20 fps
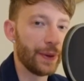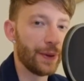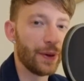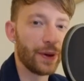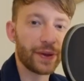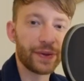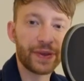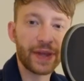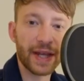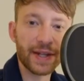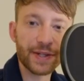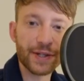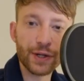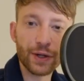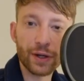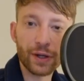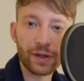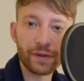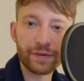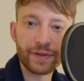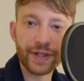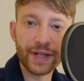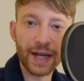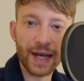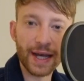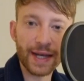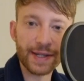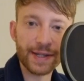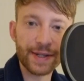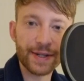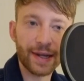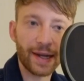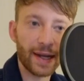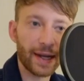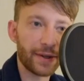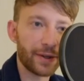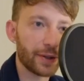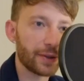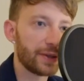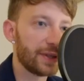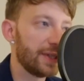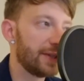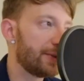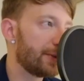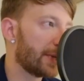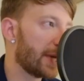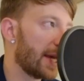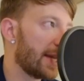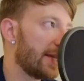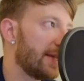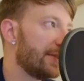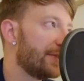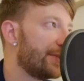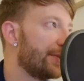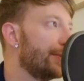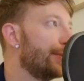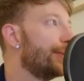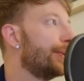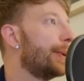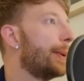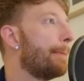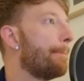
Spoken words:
That sort of jazz that I don't need to get into.